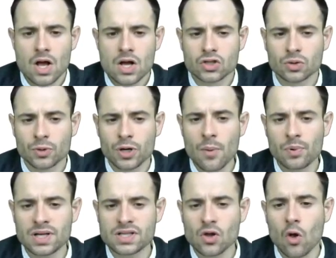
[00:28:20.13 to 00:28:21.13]
So the
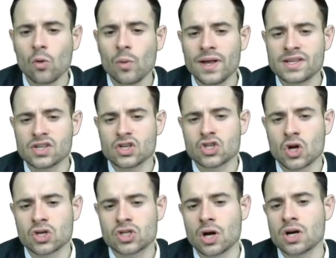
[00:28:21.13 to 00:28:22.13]
monopolist always
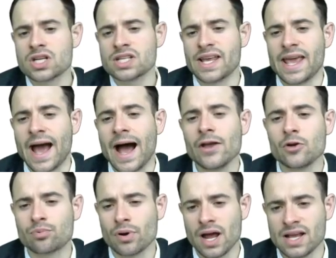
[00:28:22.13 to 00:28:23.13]
charges a higher
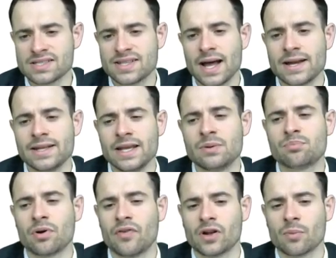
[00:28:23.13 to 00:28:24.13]
price than in
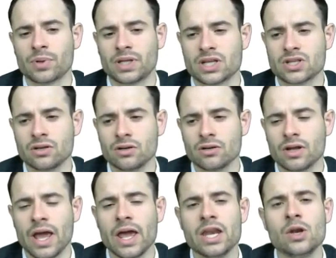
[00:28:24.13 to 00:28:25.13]
perfect competition,
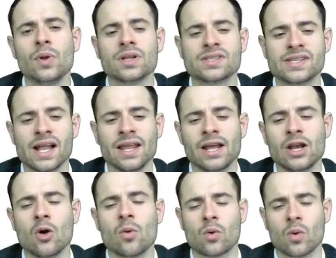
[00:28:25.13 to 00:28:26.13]
and it will sell a
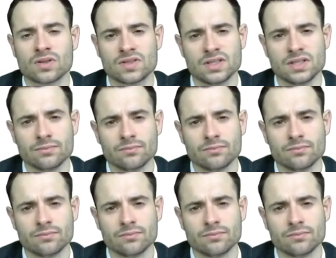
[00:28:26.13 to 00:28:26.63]
lower quantity.